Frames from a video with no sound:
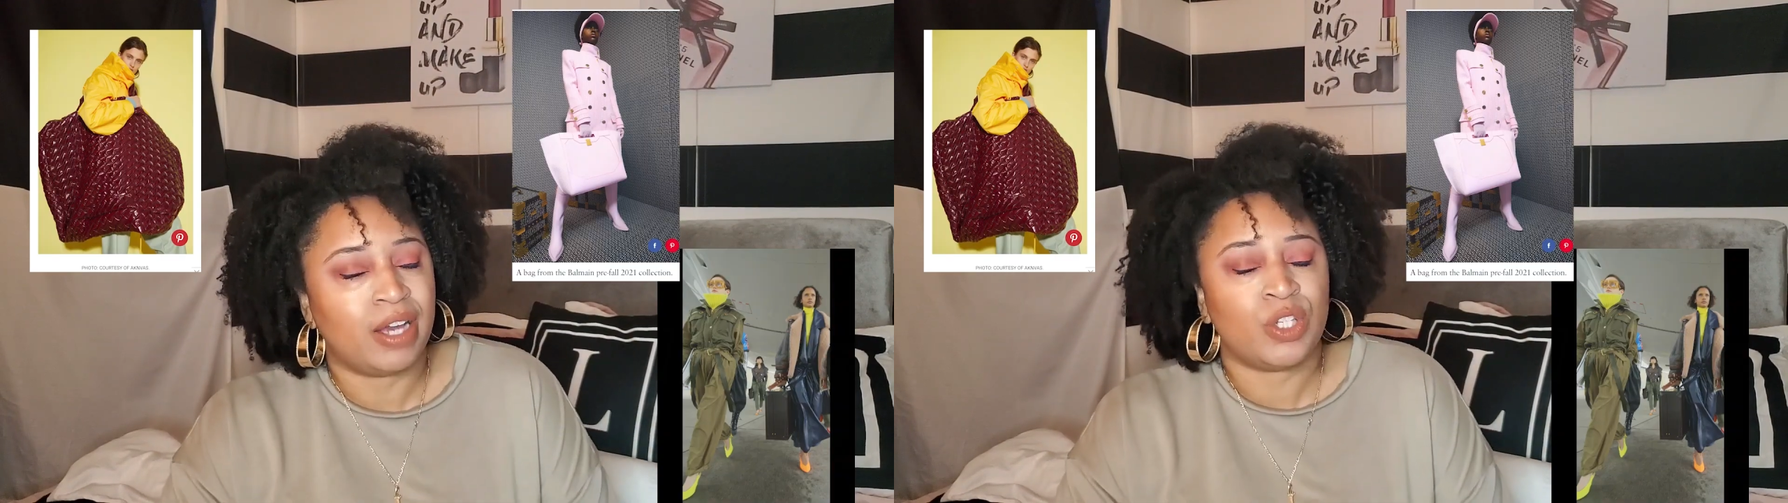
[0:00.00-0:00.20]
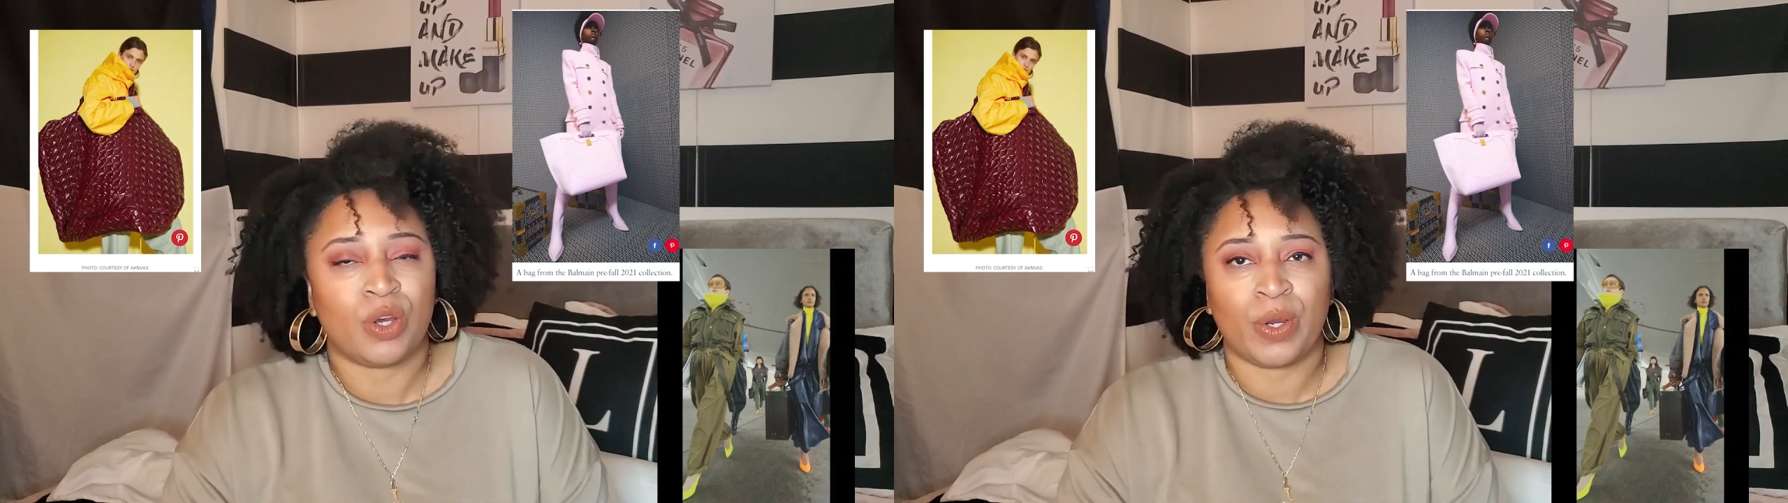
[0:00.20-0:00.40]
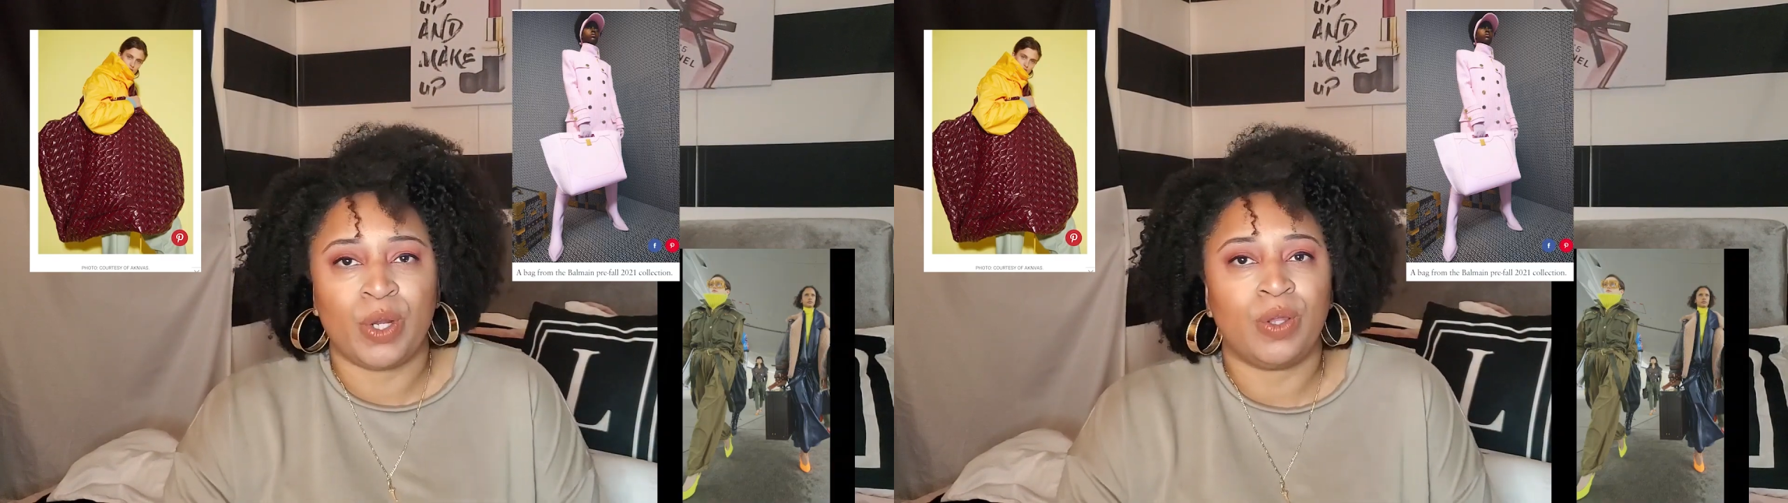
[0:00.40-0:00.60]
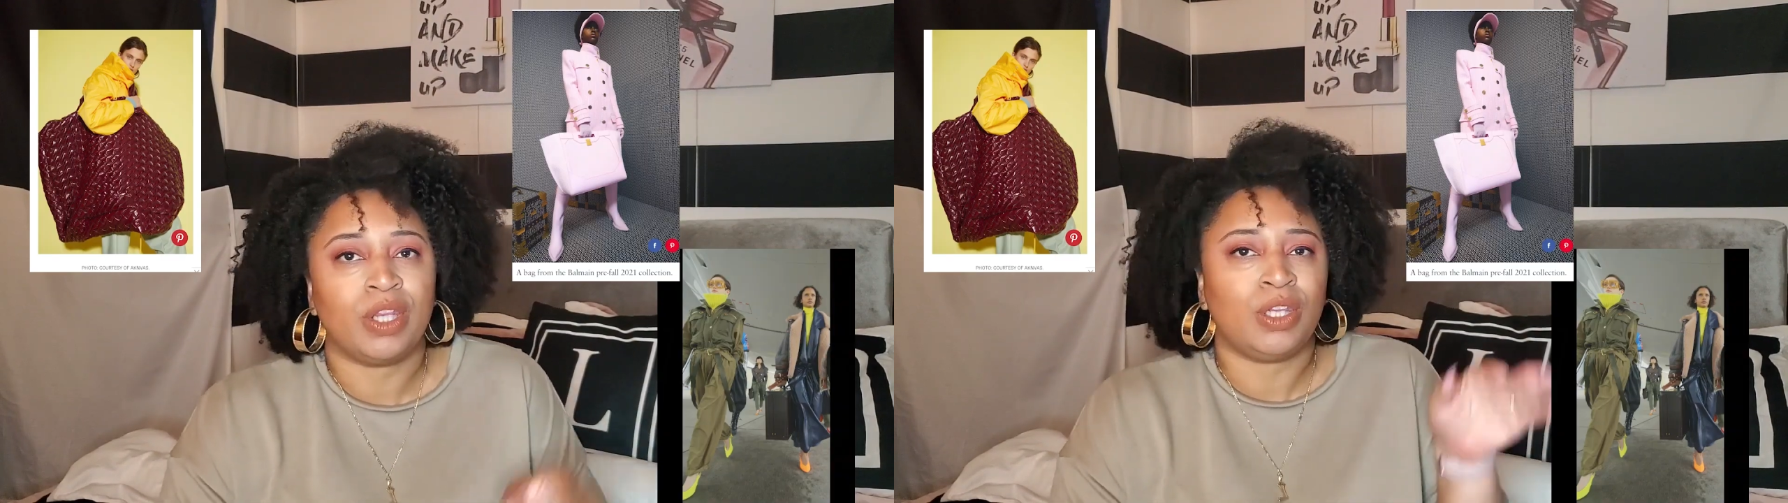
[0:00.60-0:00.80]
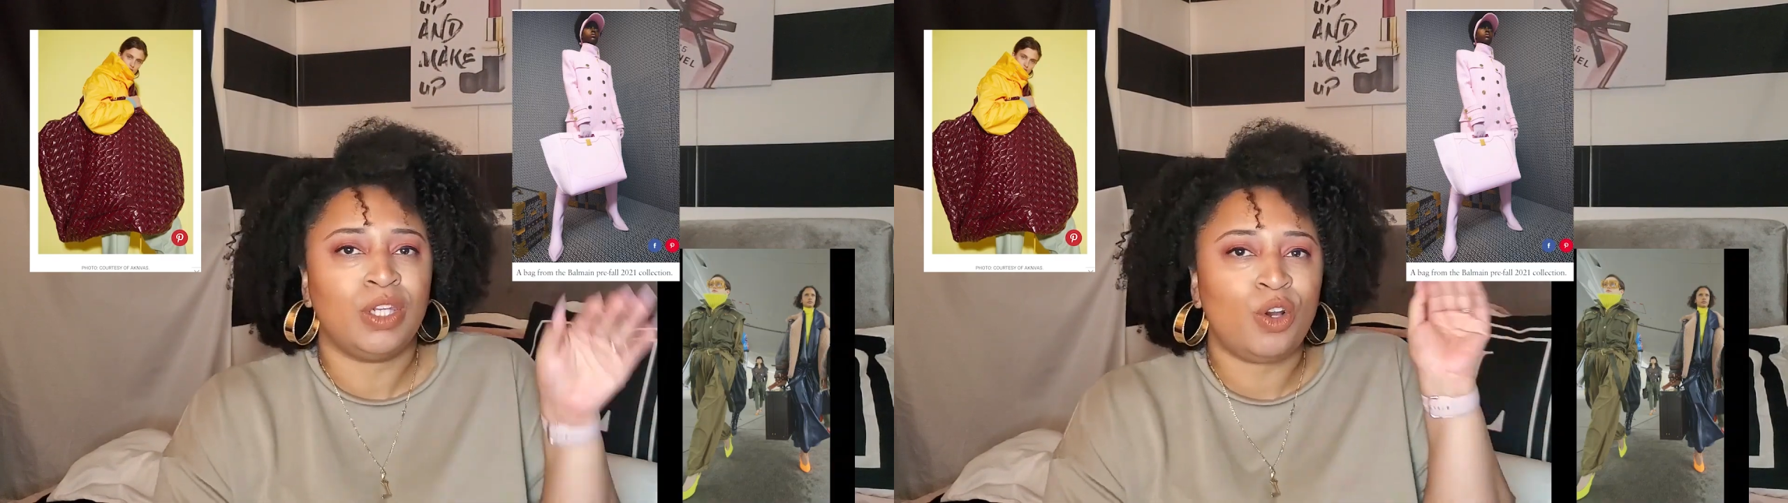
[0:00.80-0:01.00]
So I know the
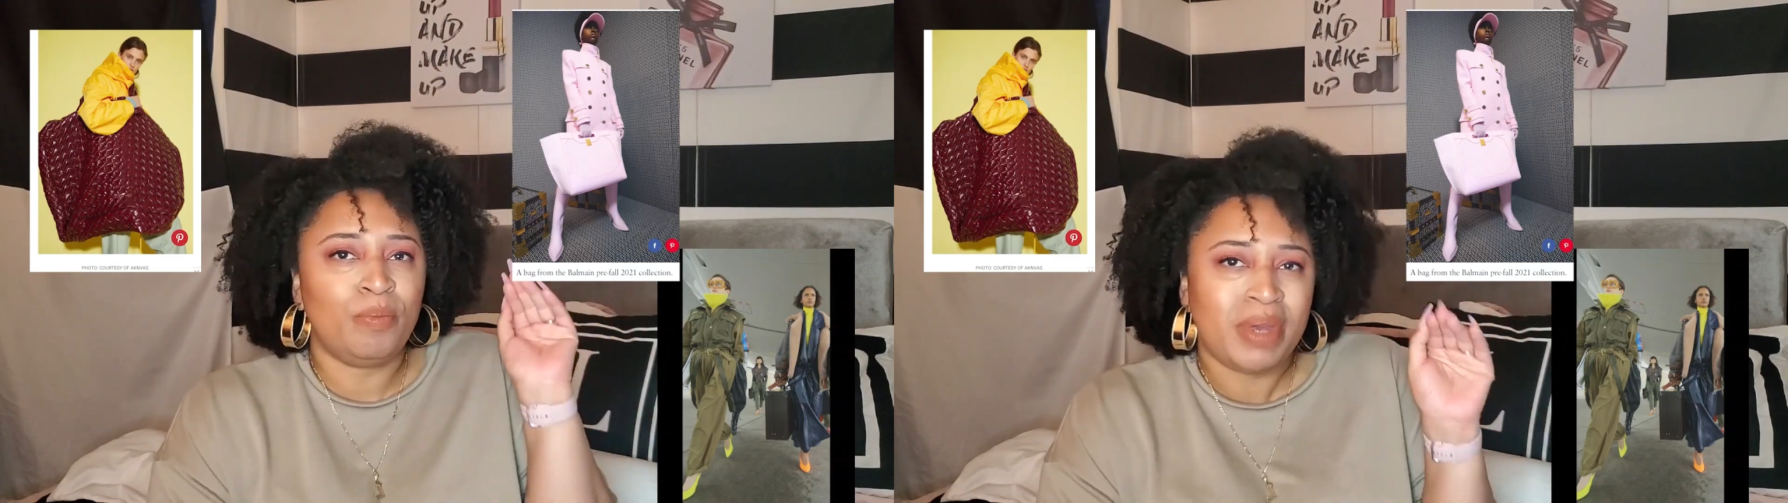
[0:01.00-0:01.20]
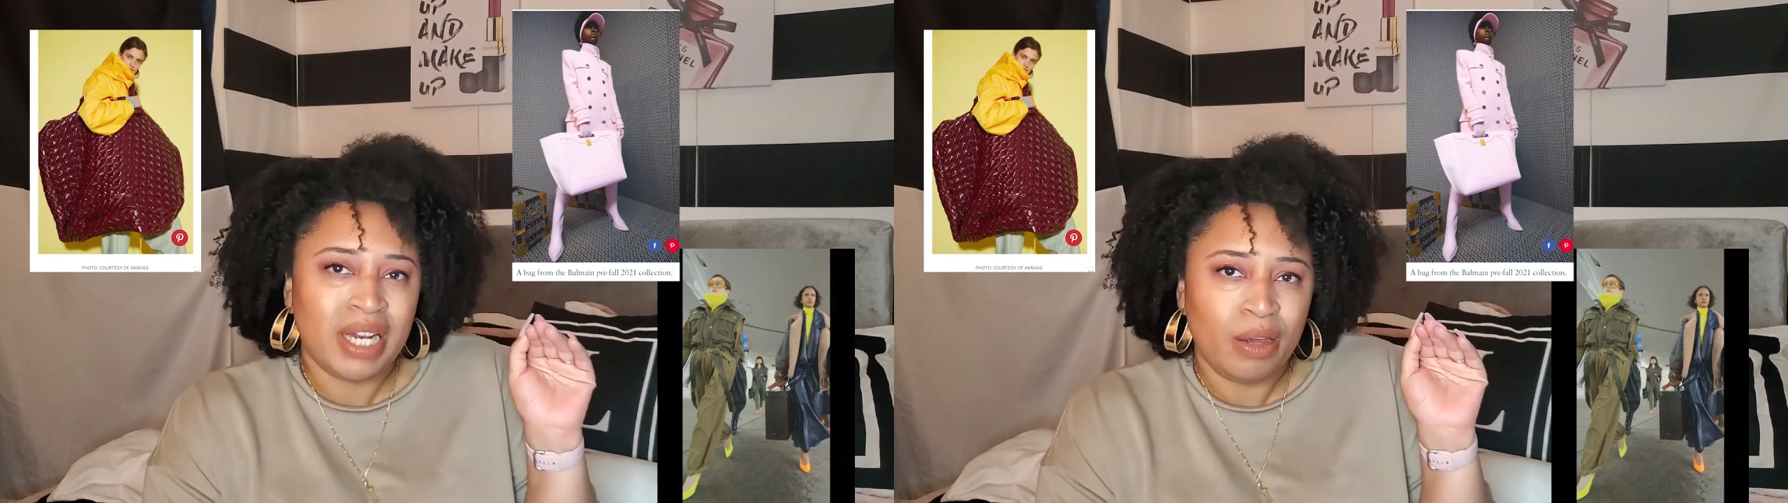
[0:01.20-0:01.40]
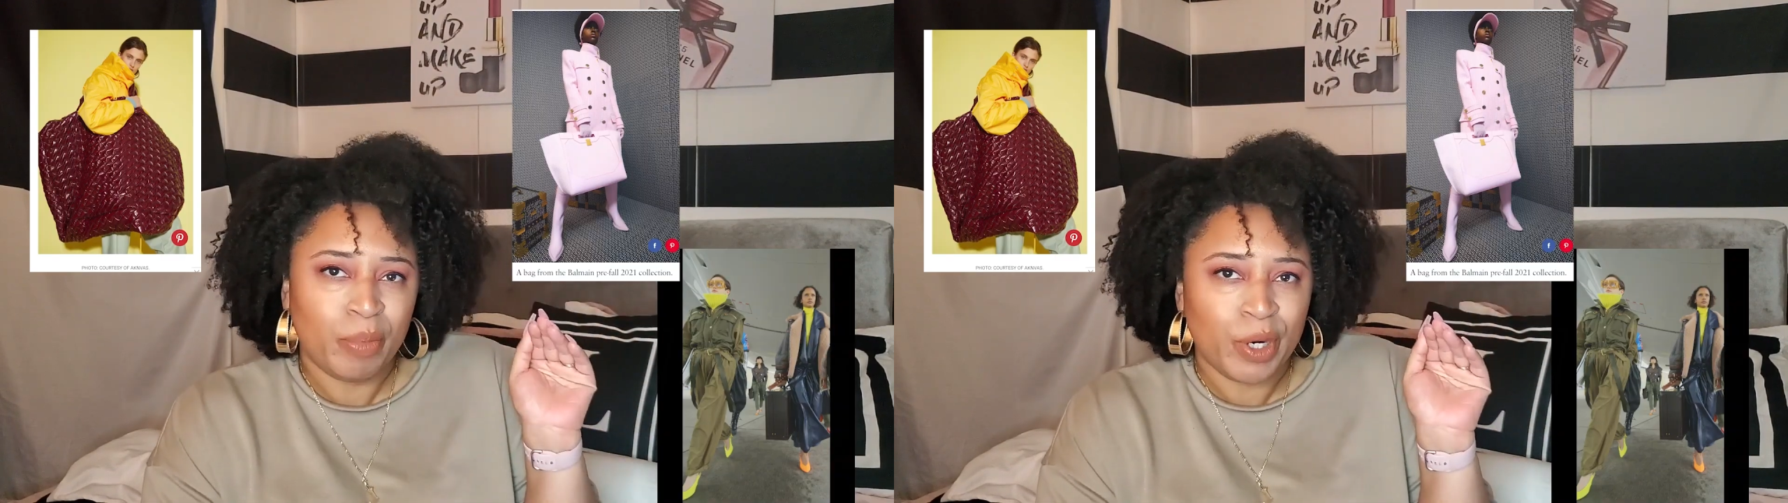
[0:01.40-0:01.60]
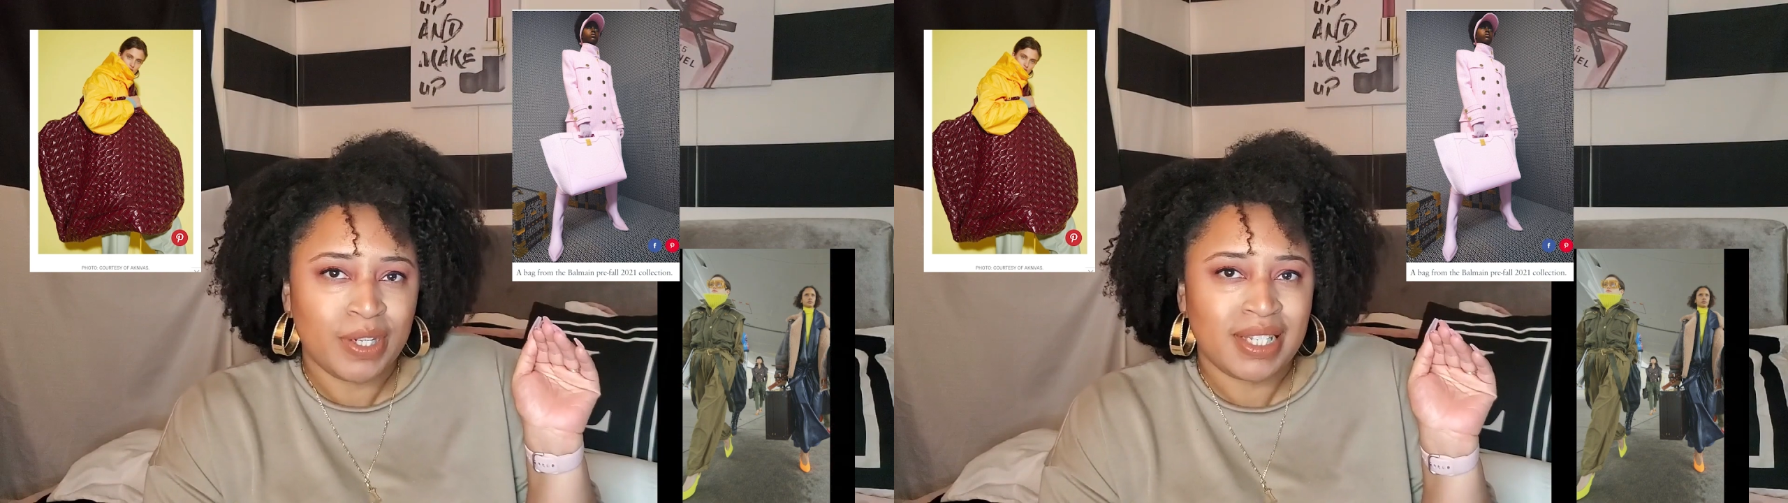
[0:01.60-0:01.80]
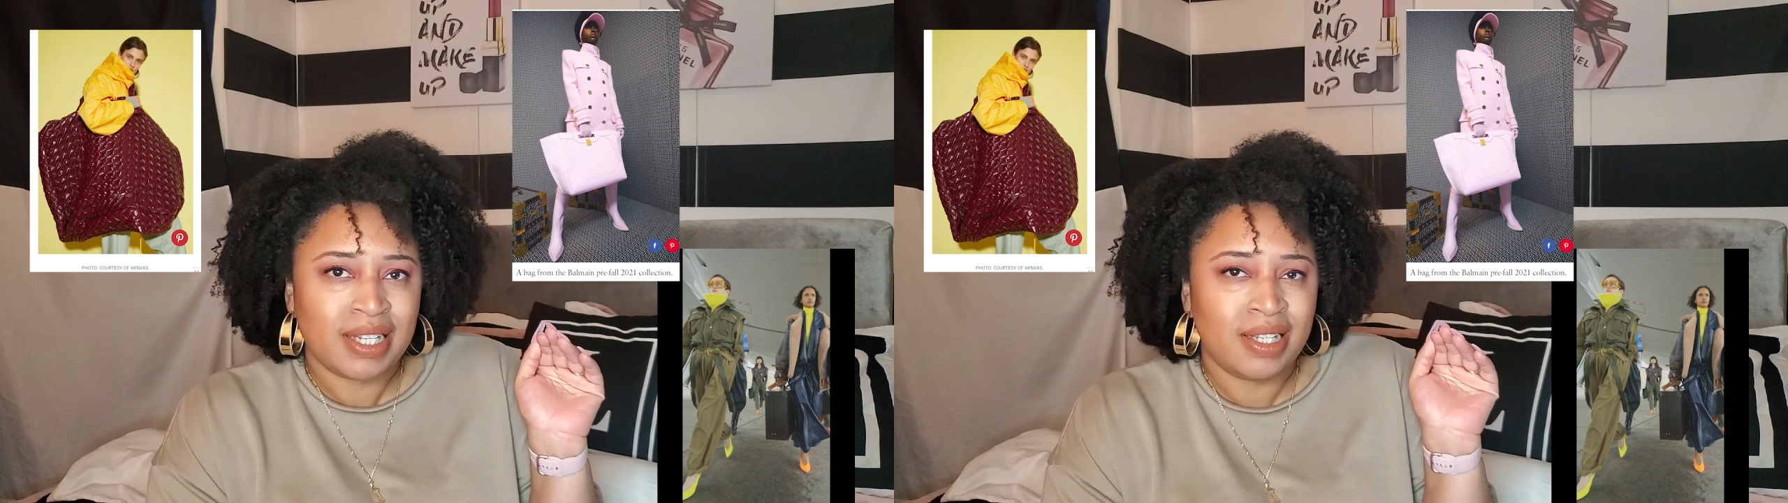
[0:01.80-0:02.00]
little mini
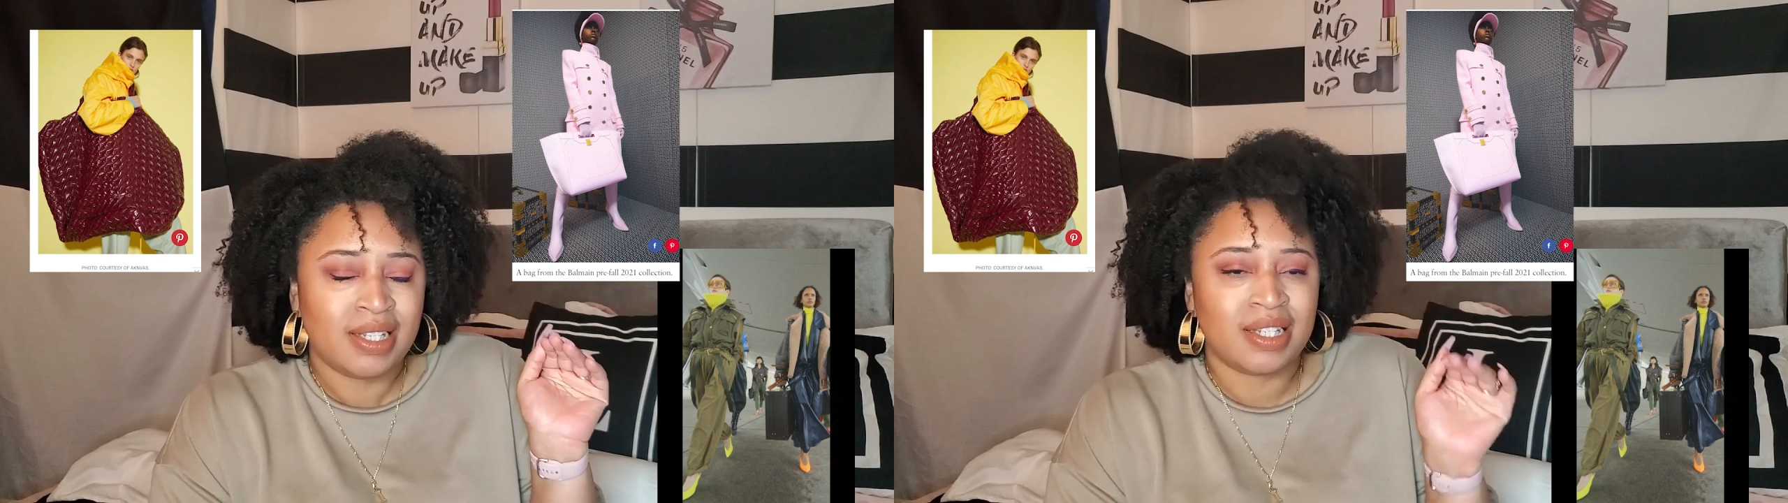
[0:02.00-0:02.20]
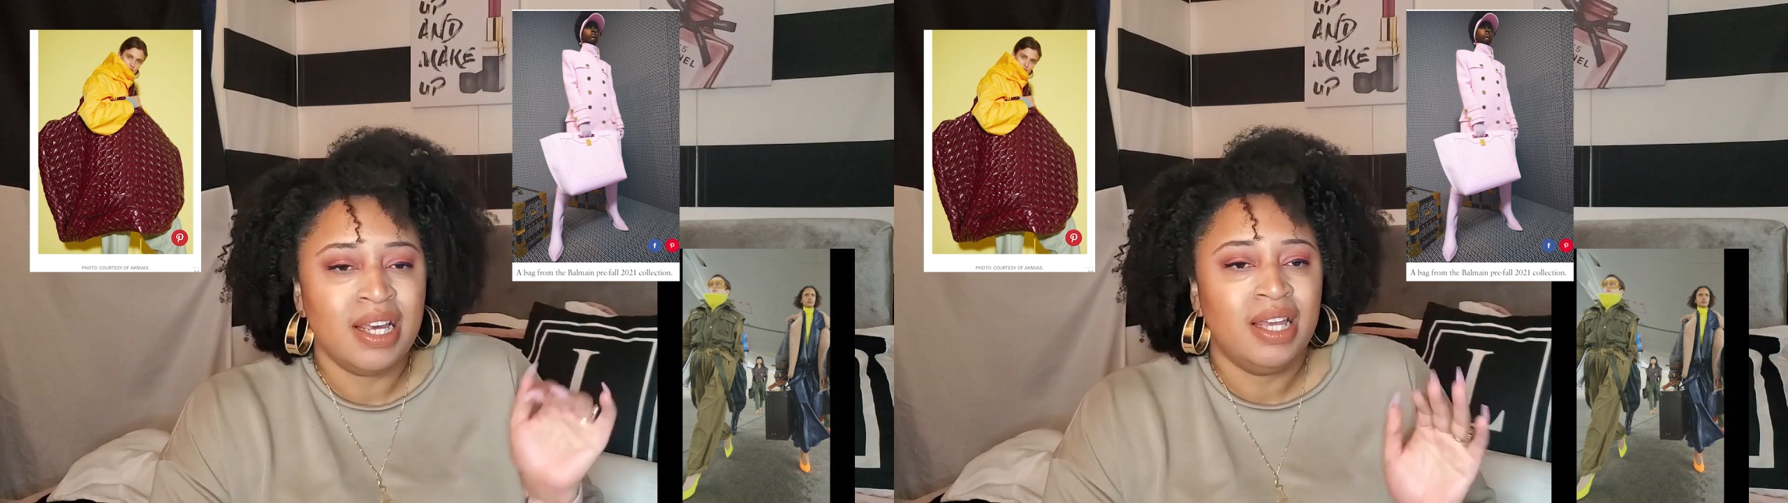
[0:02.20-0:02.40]
purses